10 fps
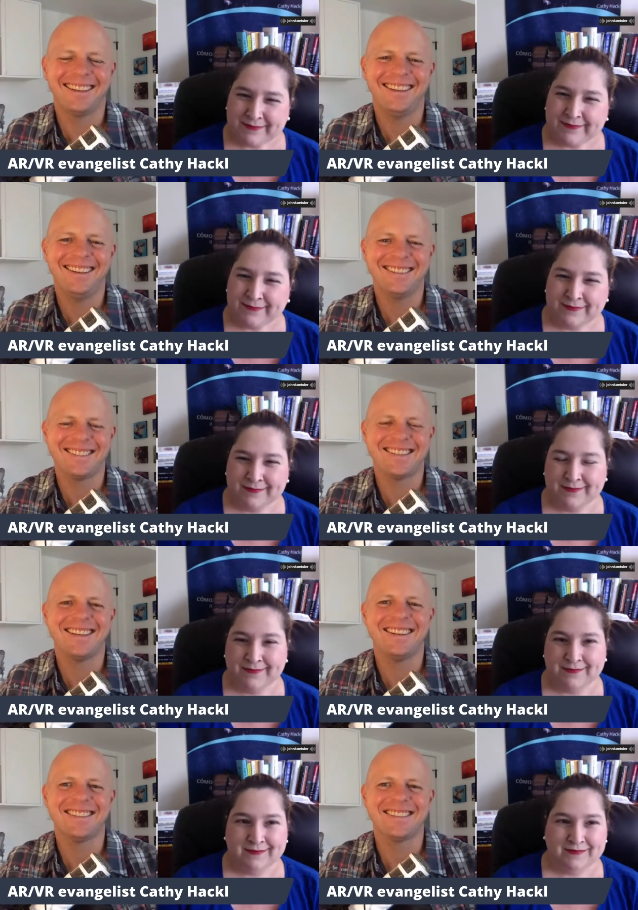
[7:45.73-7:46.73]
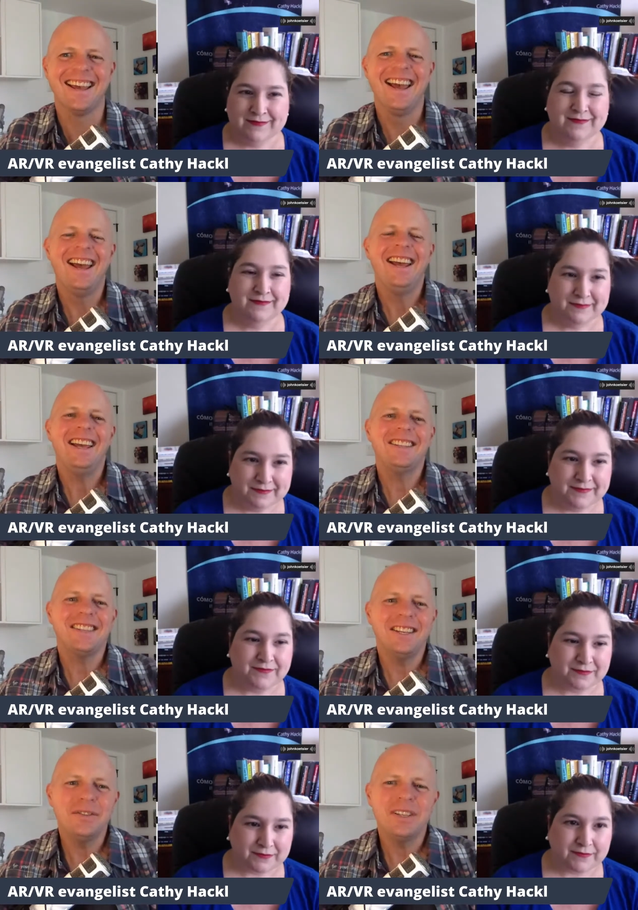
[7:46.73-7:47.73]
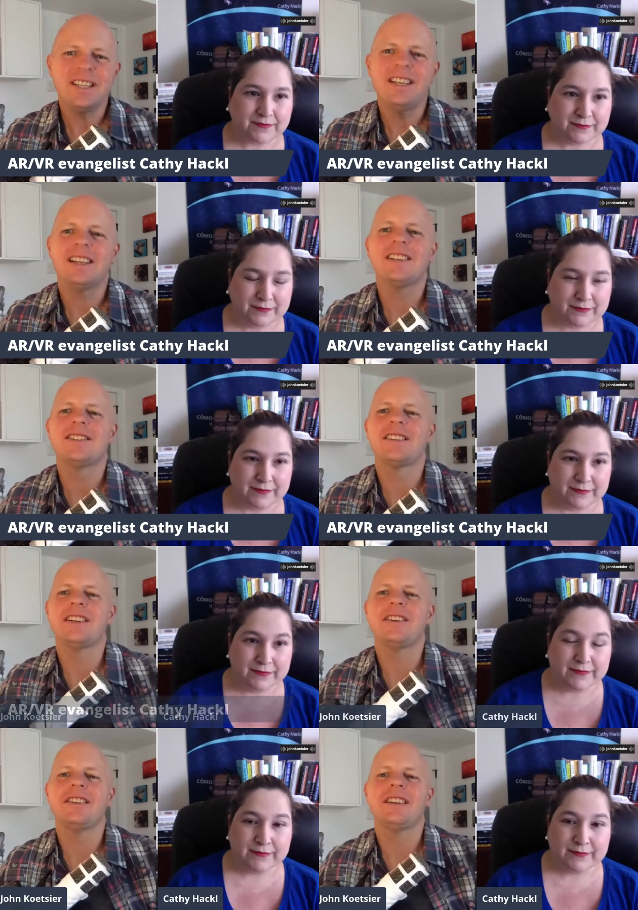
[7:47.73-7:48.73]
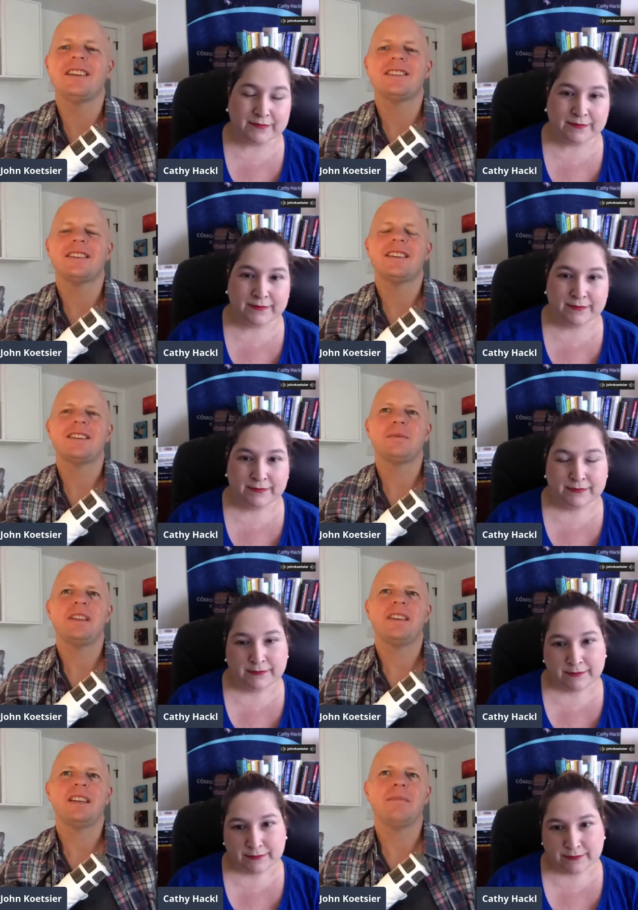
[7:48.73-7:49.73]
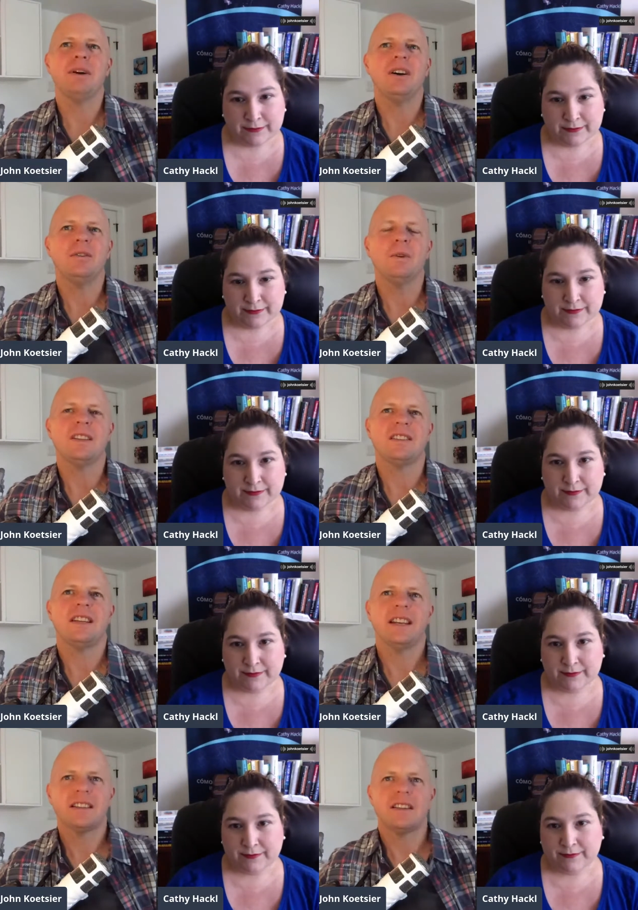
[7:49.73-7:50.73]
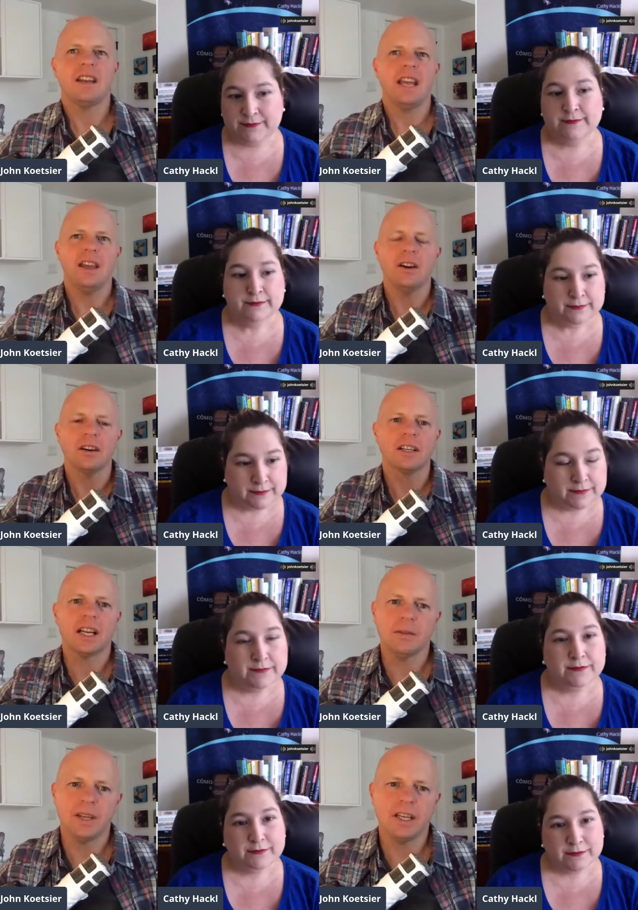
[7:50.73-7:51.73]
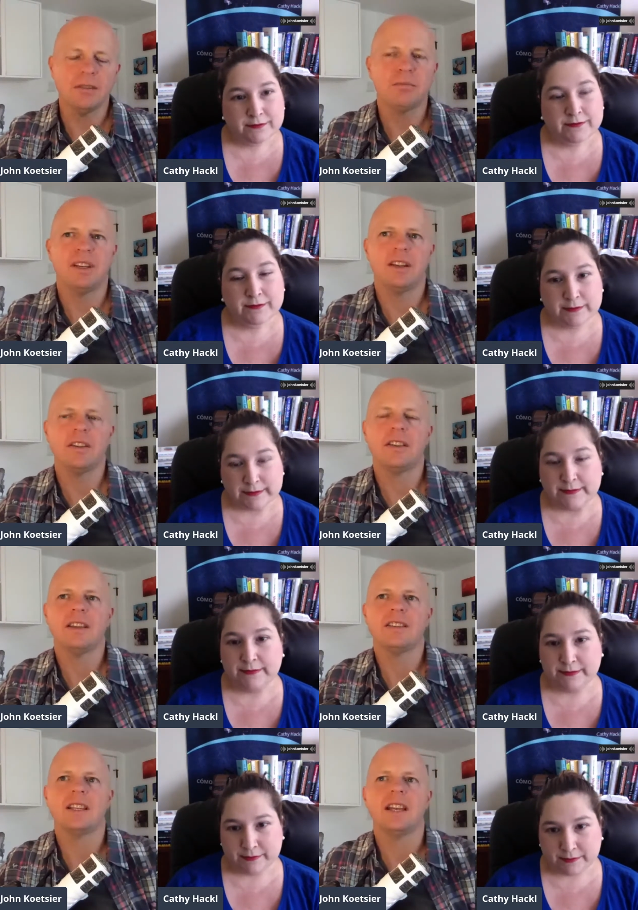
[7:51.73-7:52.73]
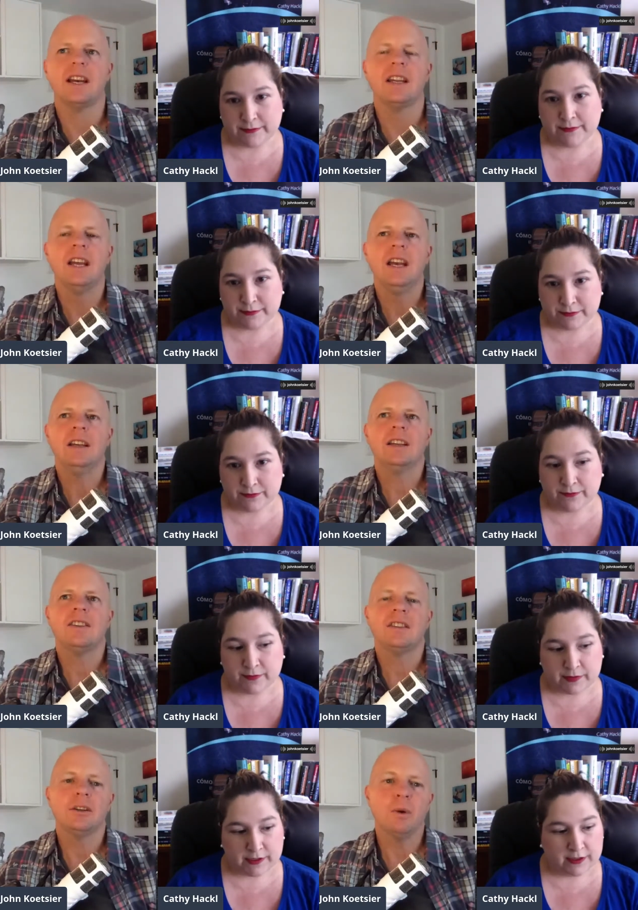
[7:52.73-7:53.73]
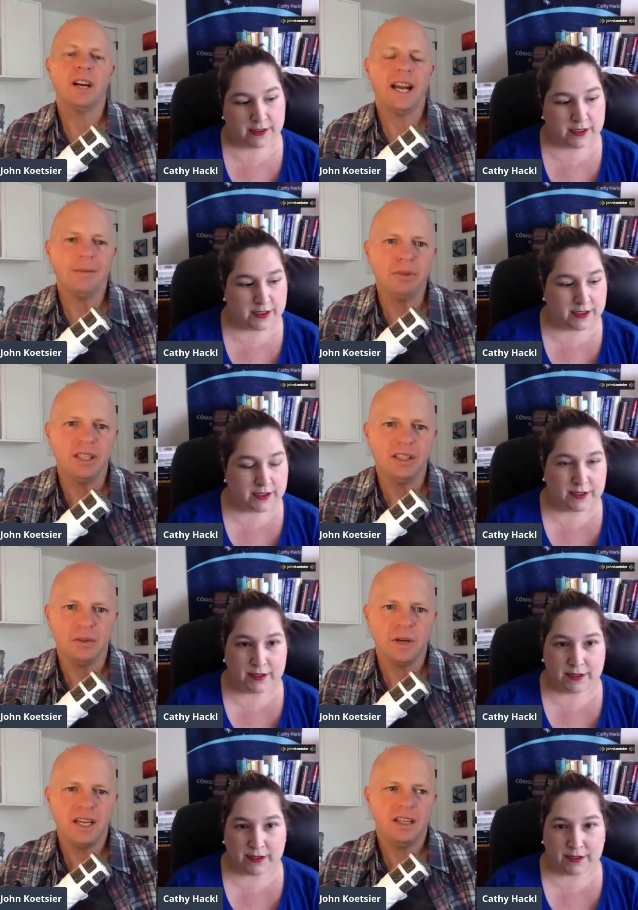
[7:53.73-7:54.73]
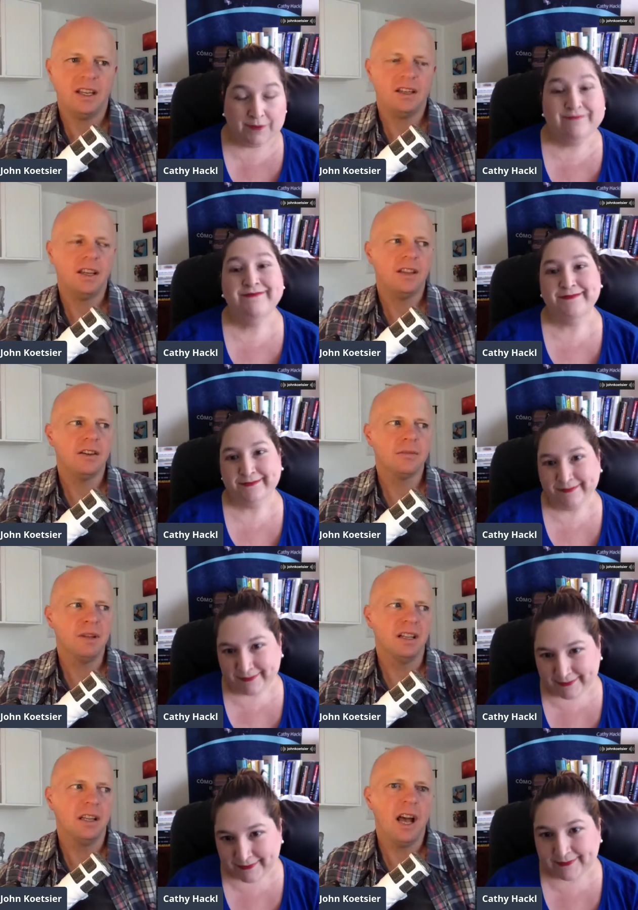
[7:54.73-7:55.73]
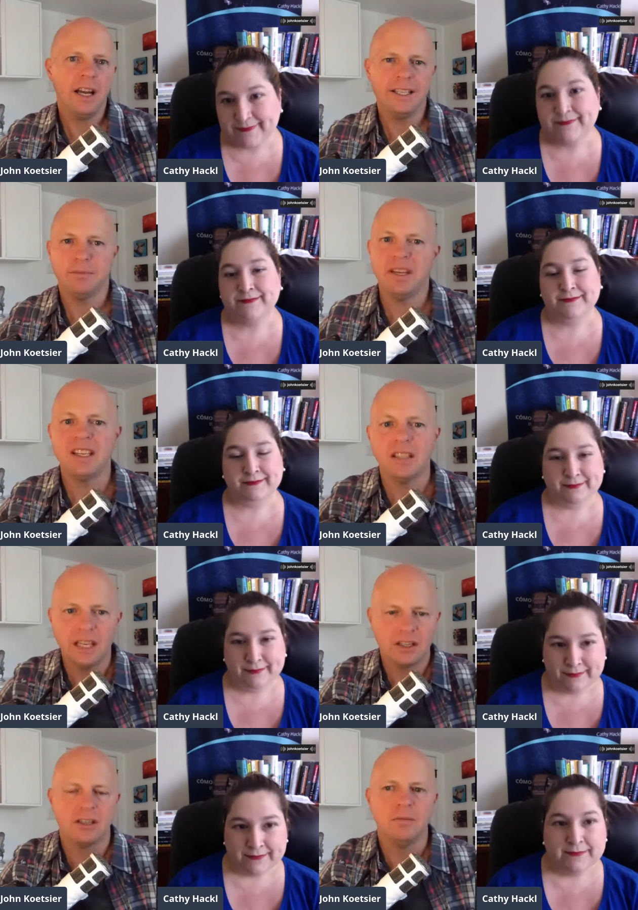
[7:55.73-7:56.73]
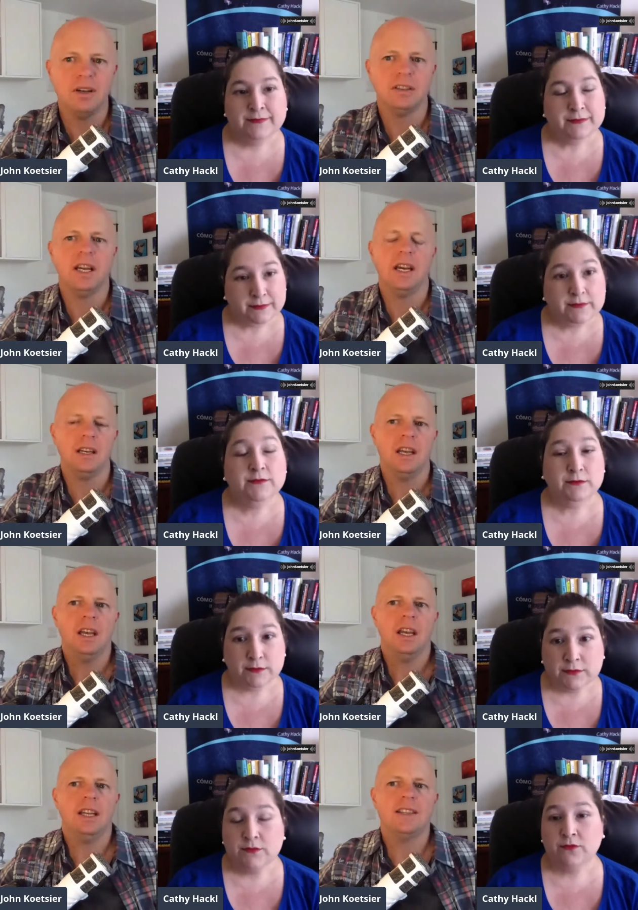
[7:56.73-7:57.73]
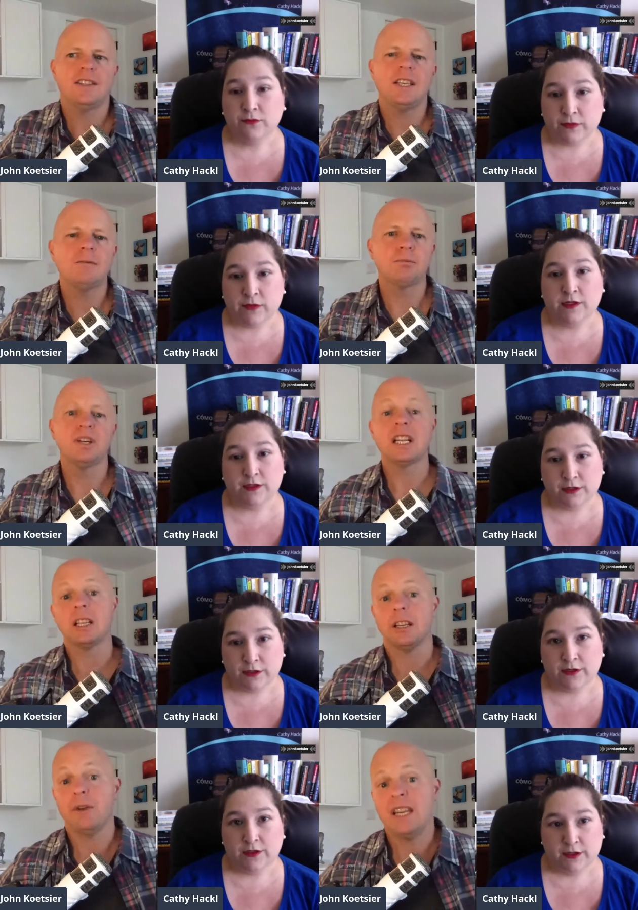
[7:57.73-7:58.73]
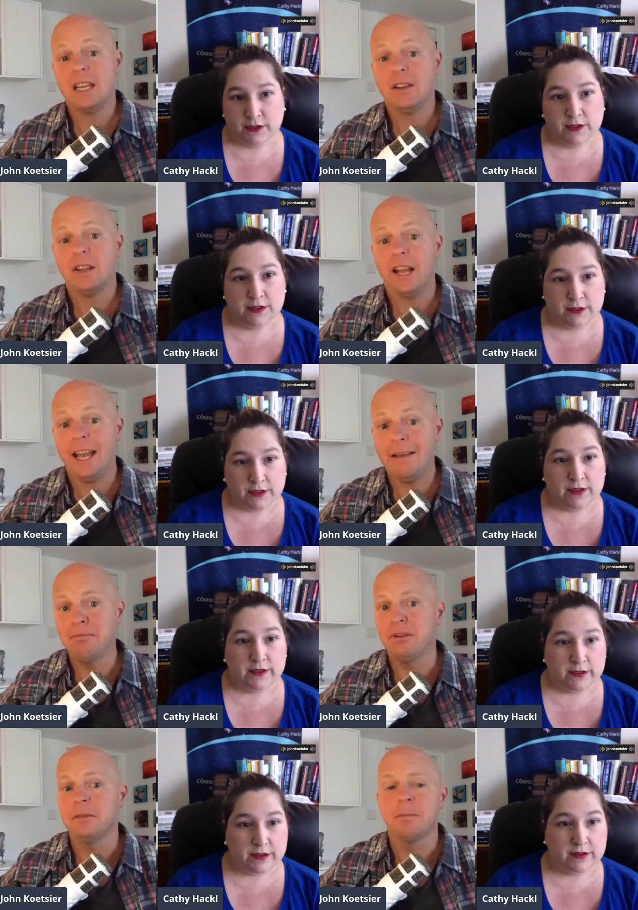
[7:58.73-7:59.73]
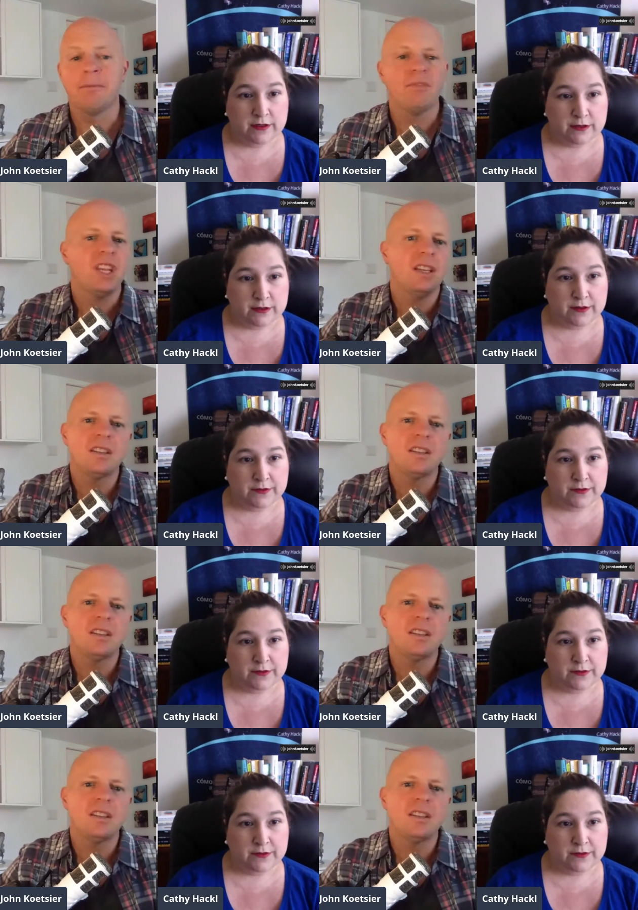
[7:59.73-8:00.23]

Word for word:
Speaker 1: Yes. Yes. Mm-hmm. It's interesting to consider this. And as we think about what's next and AR coming up and other things like that, to consider where Apple is, right? And and there's been a lot of speculation about that. And it seems pretty clear right now that Apple is